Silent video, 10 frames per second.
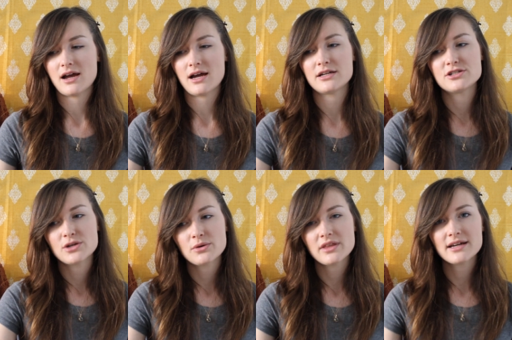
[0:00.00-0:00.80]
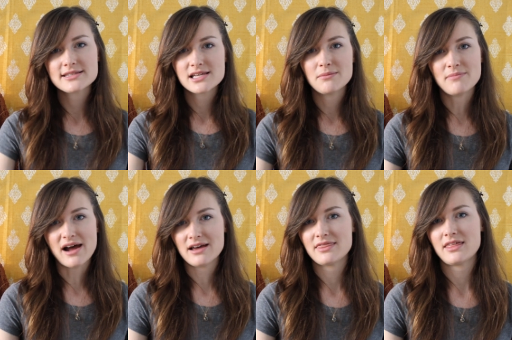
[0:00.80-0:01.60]
I don't think it's a
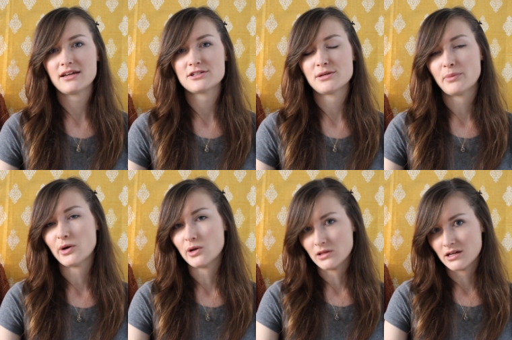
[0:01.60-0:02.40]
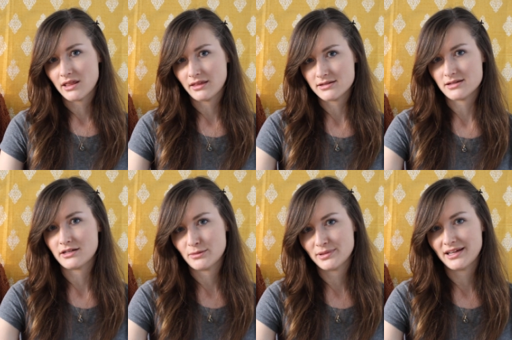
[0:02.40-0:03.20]
bad thing to put a lot of things on
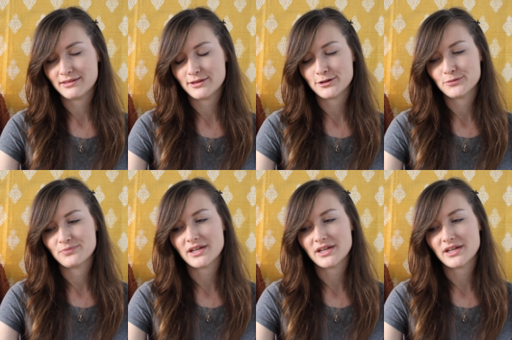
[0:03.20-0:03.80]
your plate though.